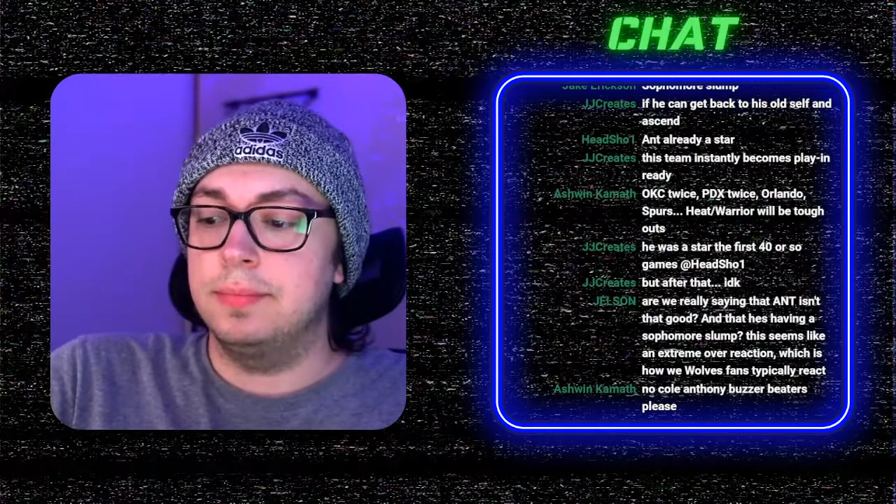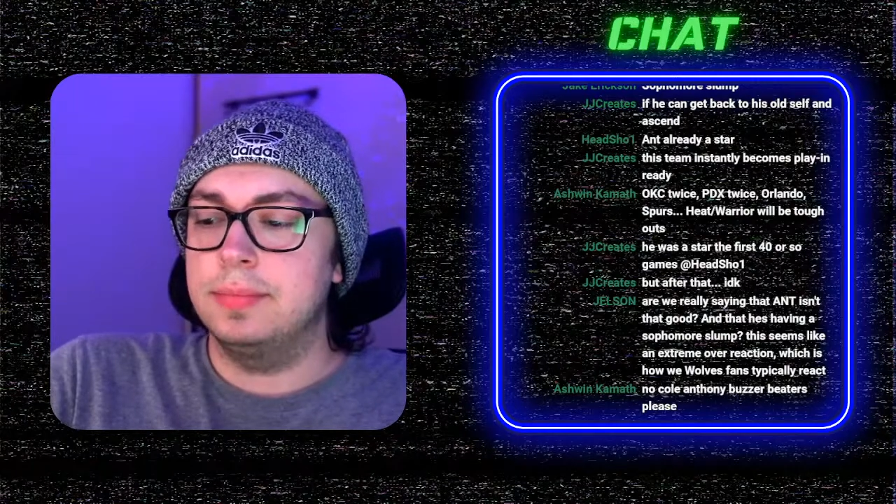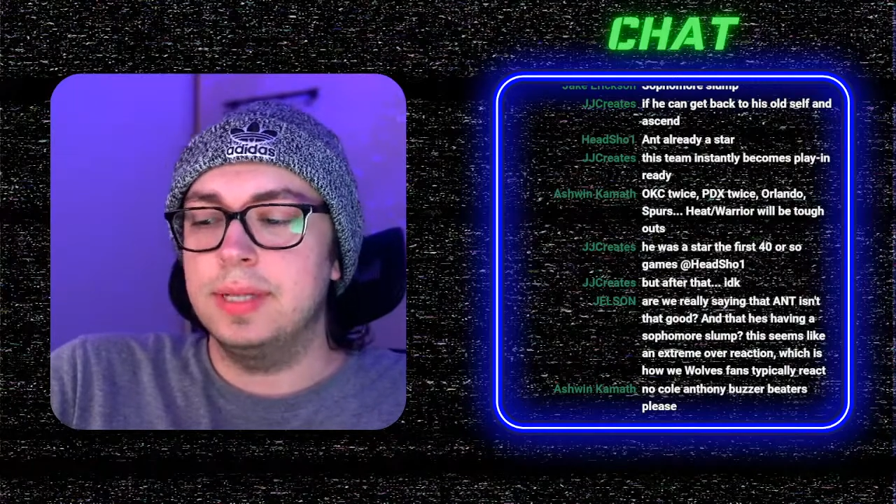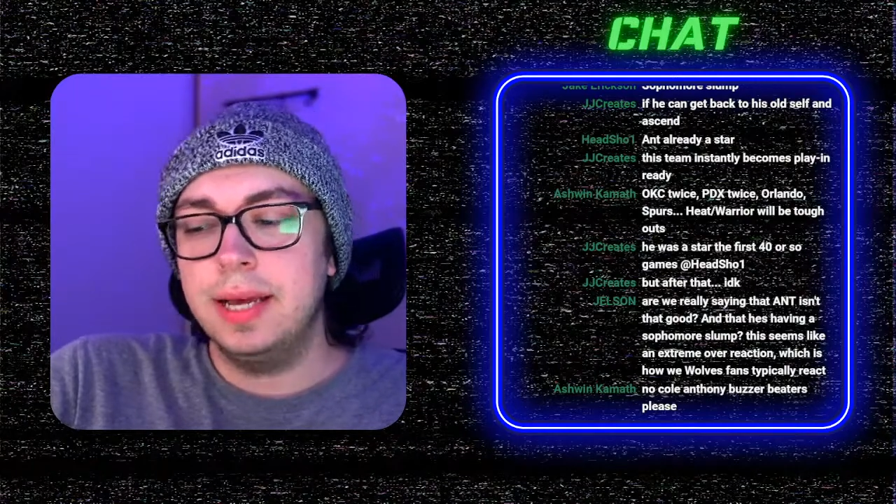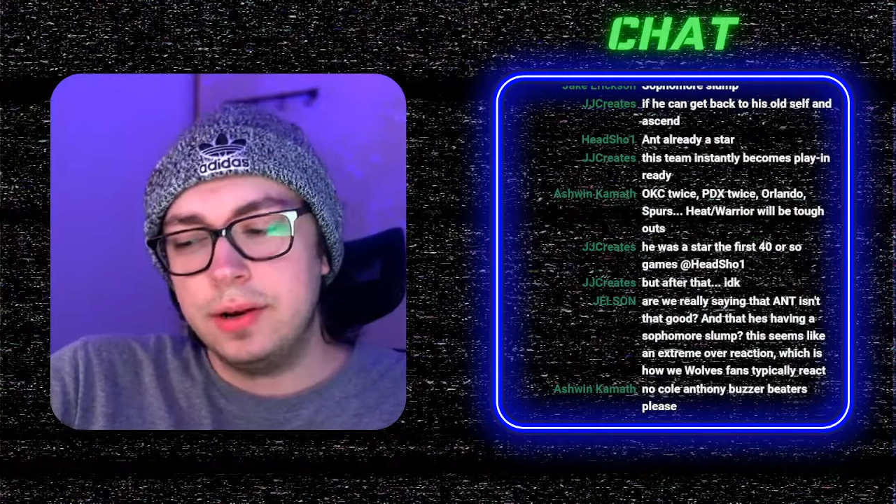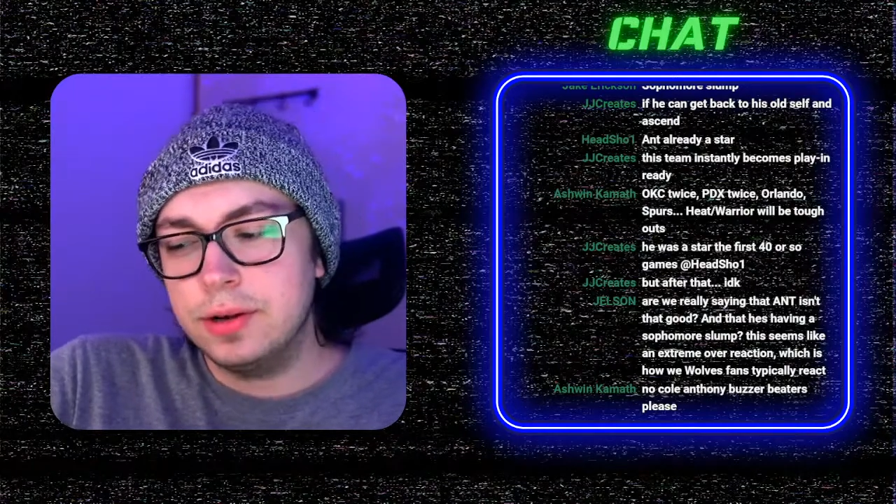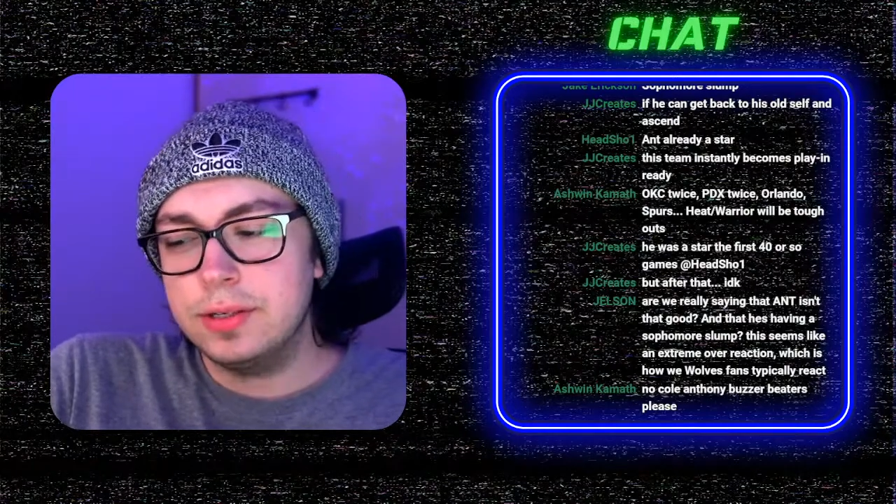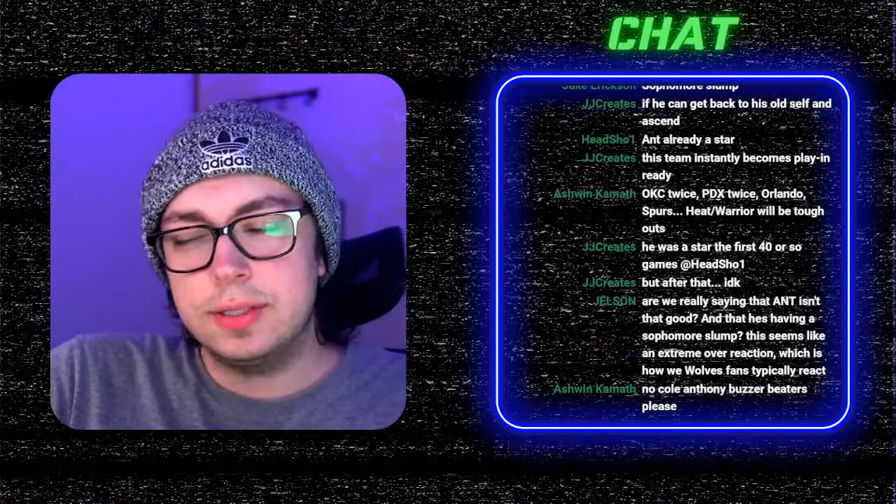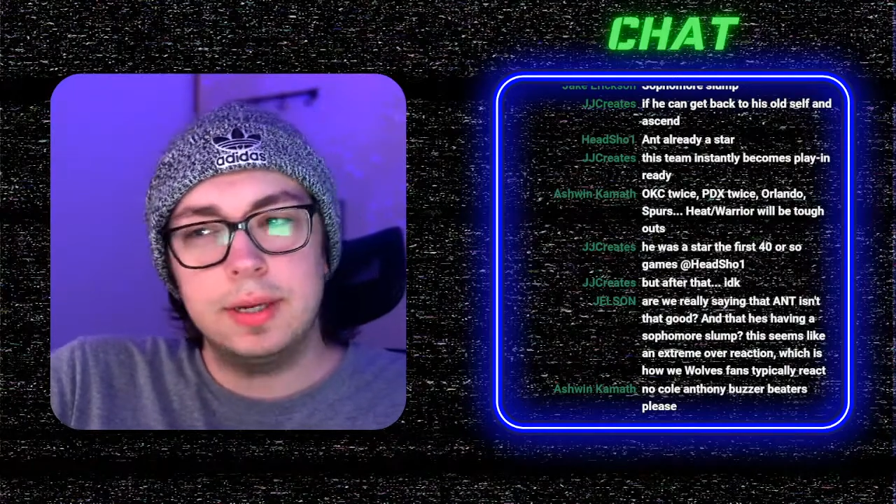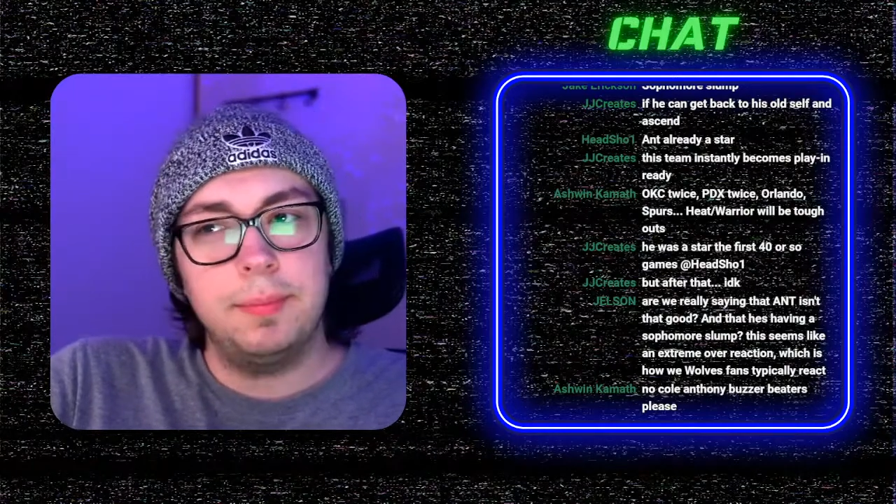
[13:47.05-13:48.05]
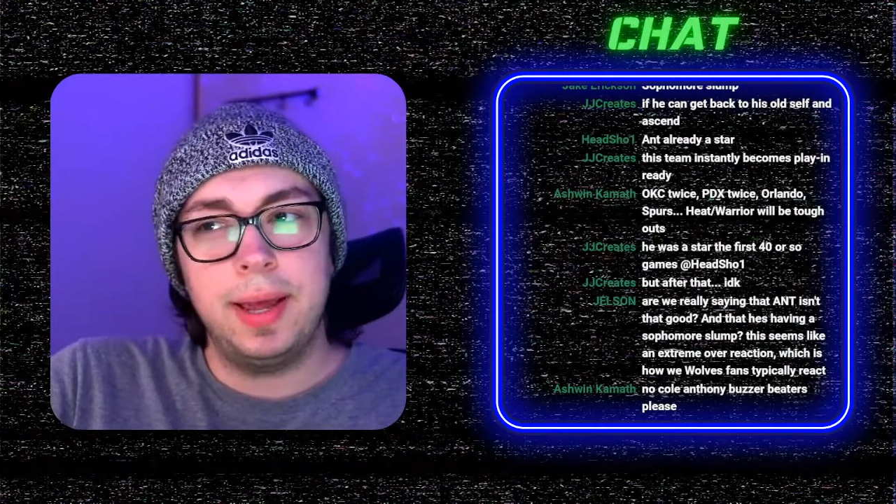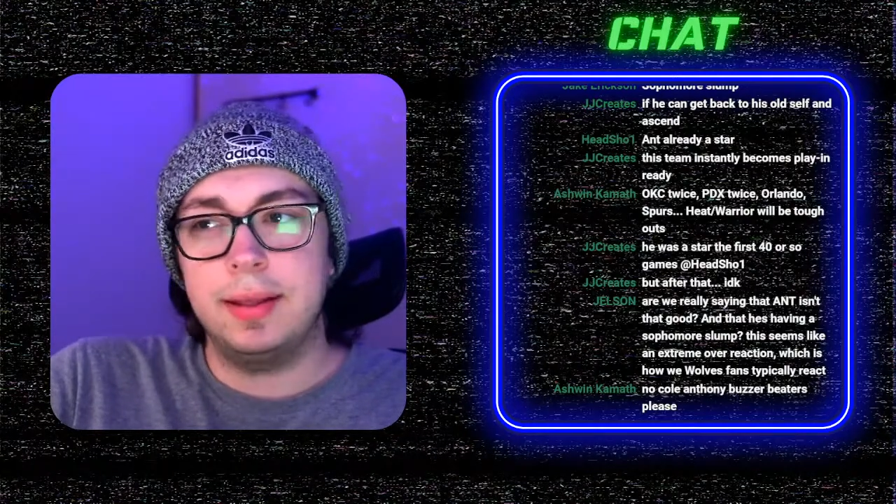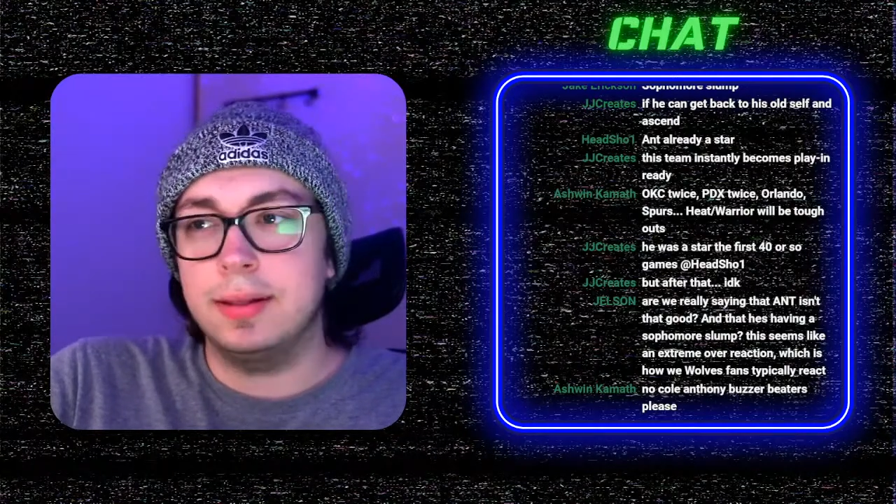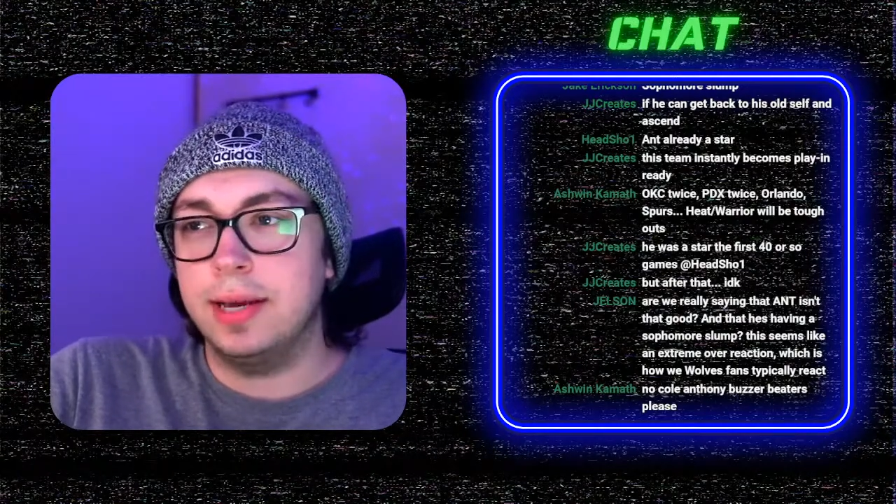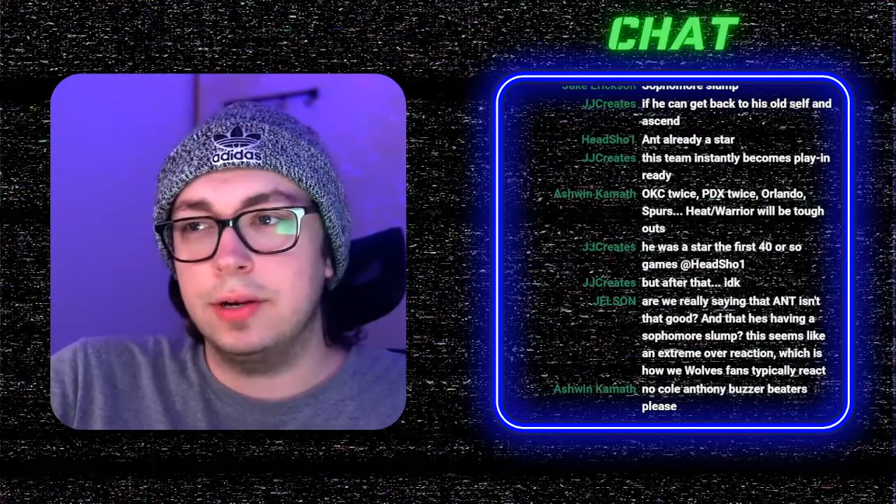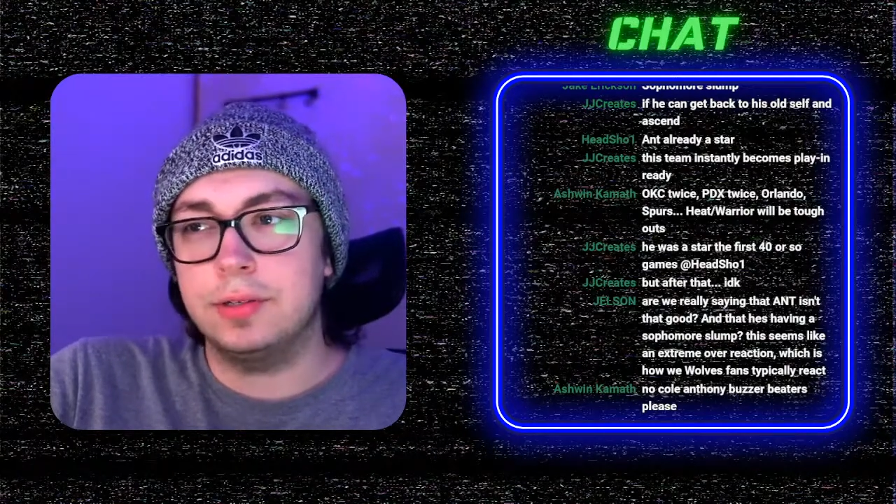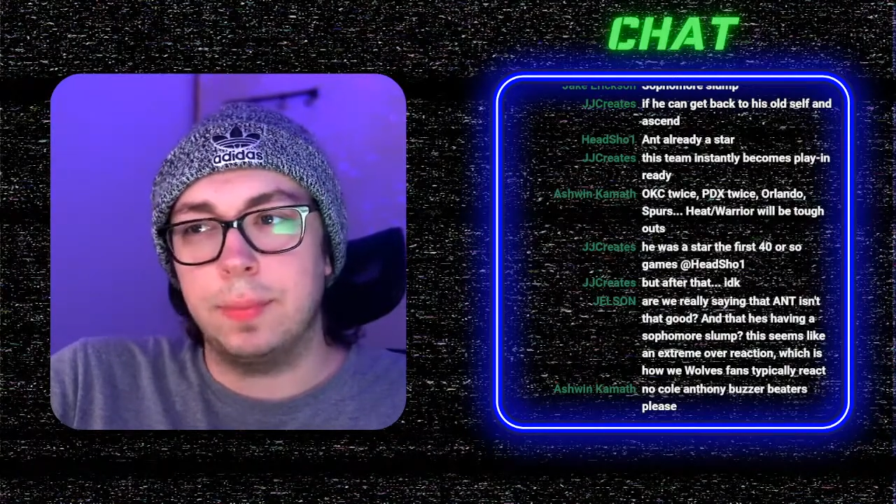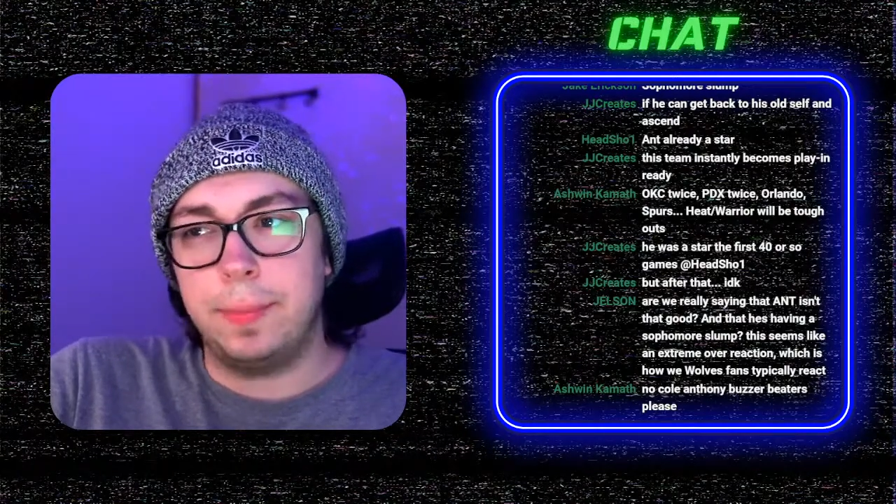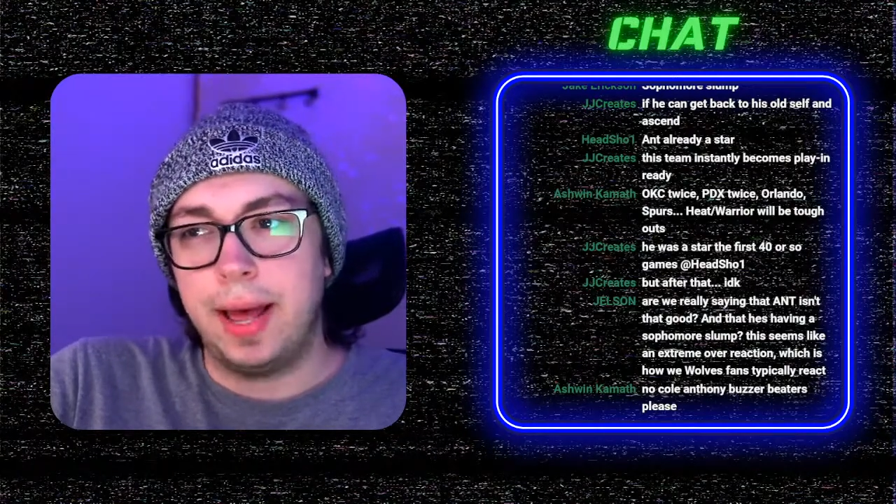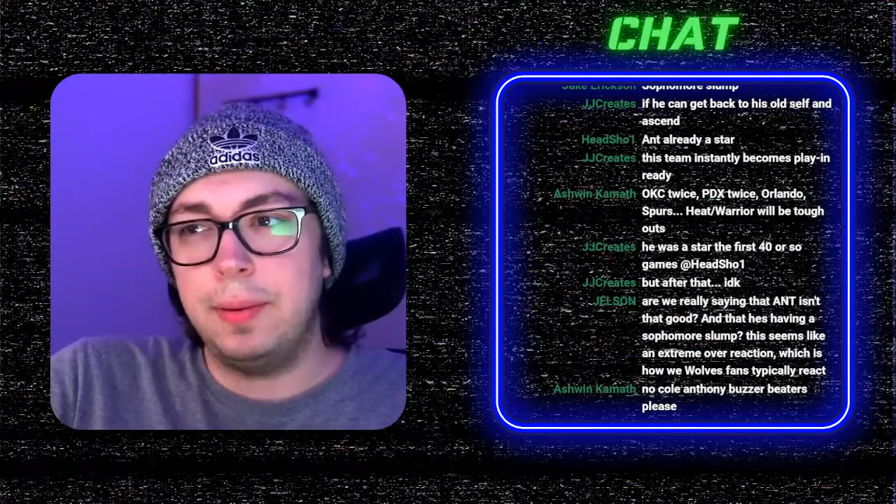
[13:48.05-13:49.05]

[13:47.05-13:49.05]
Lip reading: Lakers, man, the Lakers are bad,